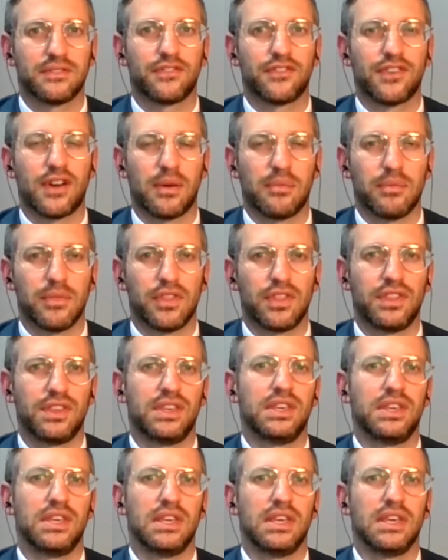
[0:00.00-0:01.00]
from
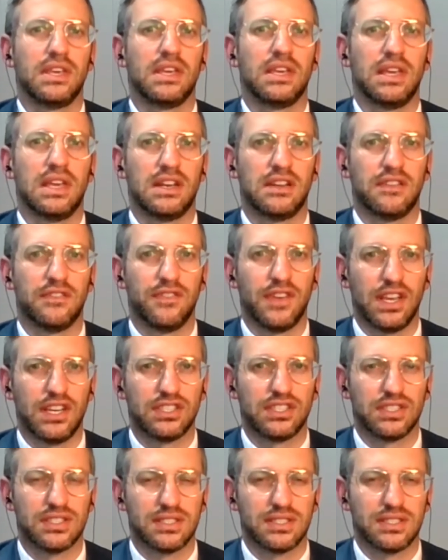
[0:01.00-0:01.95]
the innovation